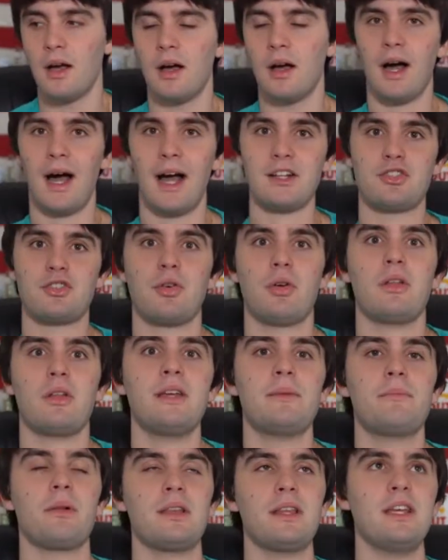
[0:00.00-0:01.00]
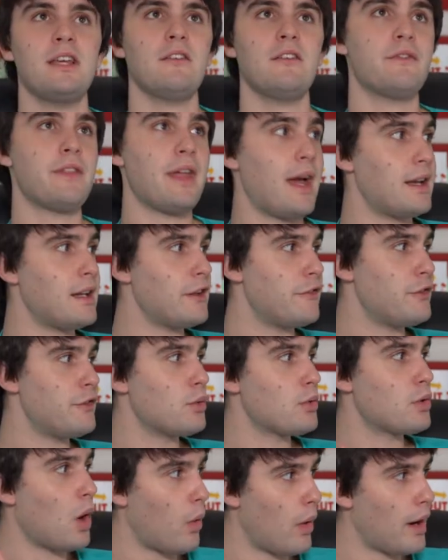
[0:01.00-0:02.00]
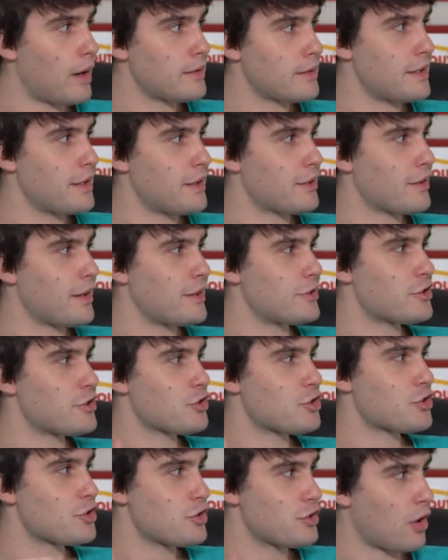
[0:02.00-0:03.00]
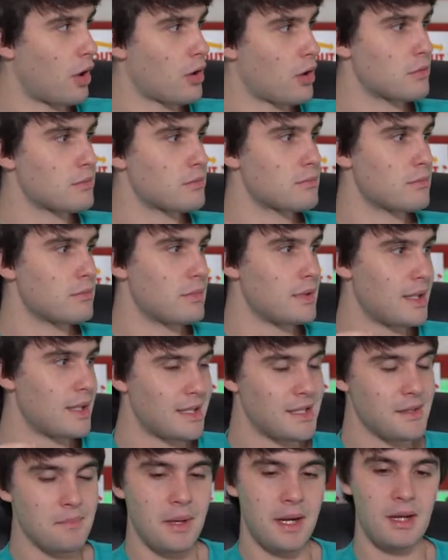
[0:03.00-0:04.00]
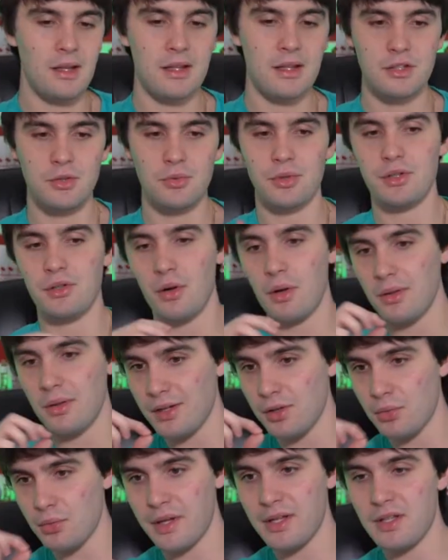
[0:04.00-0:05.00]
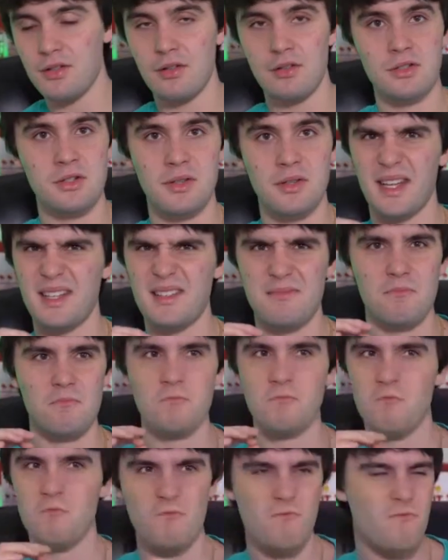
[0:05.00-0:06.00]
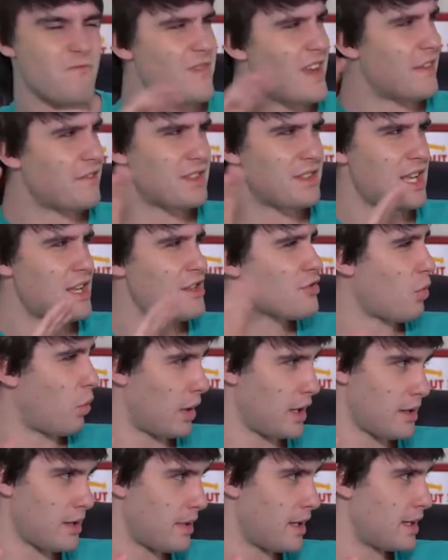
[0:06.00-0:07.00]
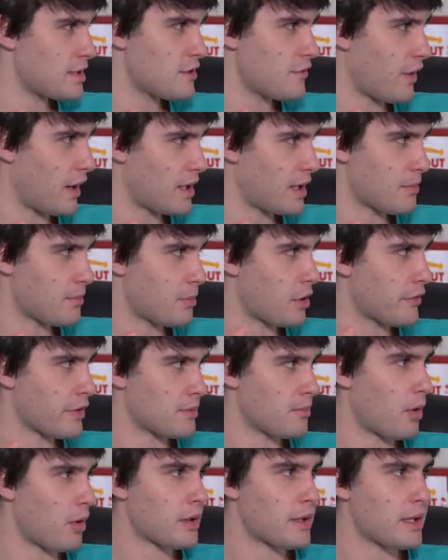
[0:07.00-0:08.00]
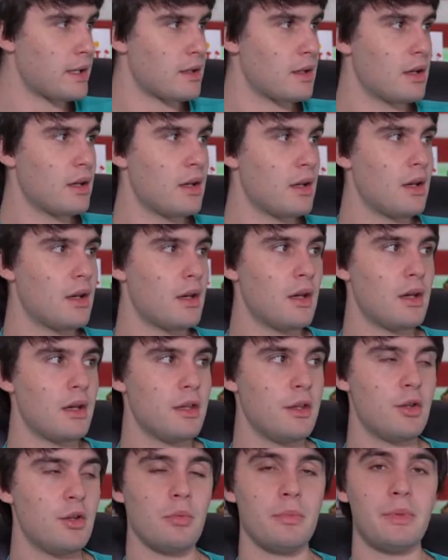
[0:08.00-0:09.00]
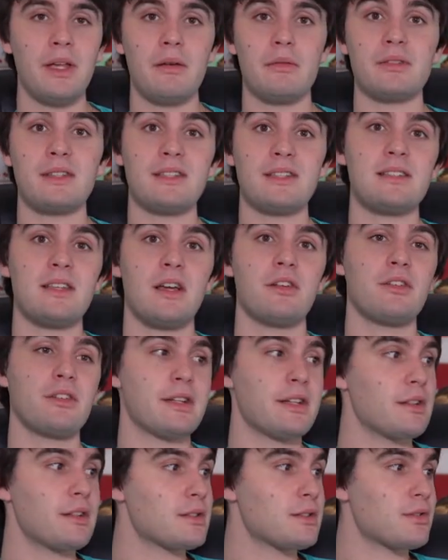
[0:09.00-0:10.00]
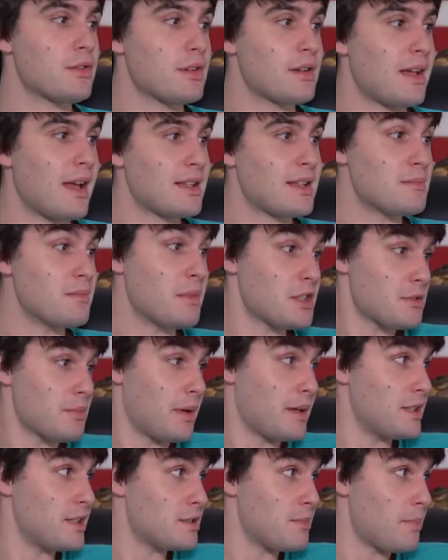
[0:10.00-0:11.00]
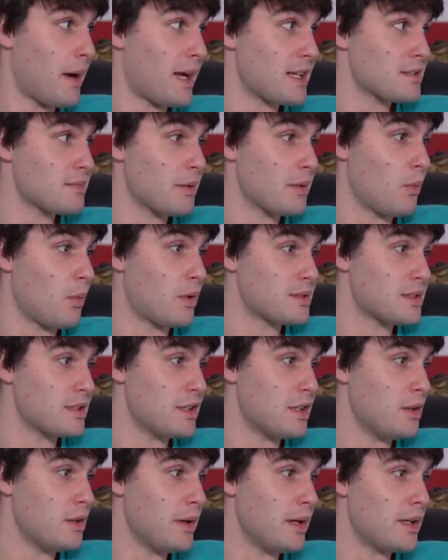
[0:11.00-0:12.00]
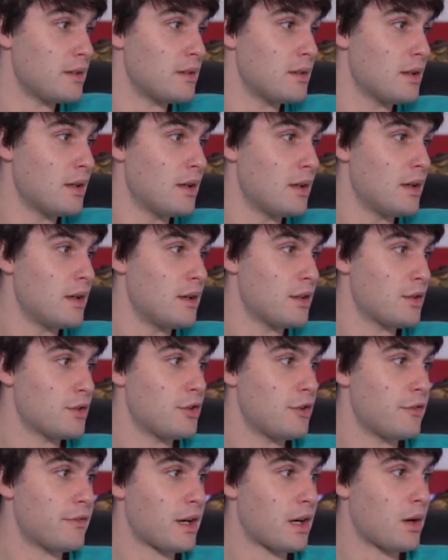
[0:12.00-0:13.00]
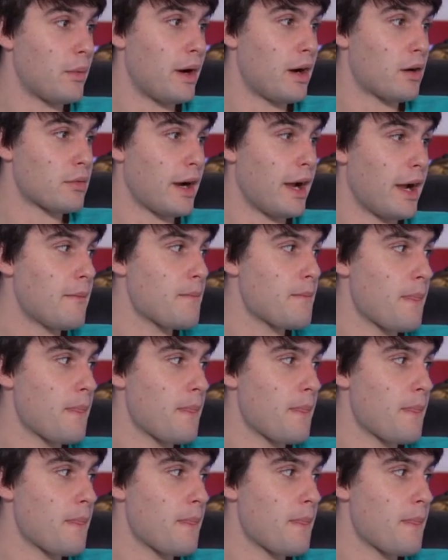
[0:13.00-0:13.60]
I truly believe that if you go out here and just start independently doing your own little research, like 15, 20 minutes finding the perfect market, you'll be able to sell your deals for as much money as you possibly want to do, and you do very well, right?